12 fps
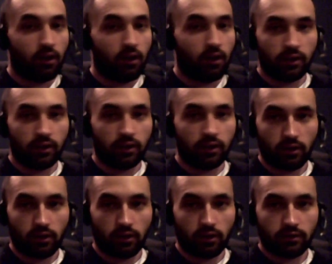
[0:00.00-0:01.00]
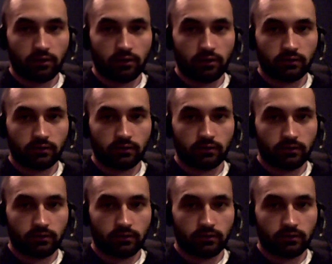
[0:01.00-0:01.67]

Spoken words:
(no one is talking)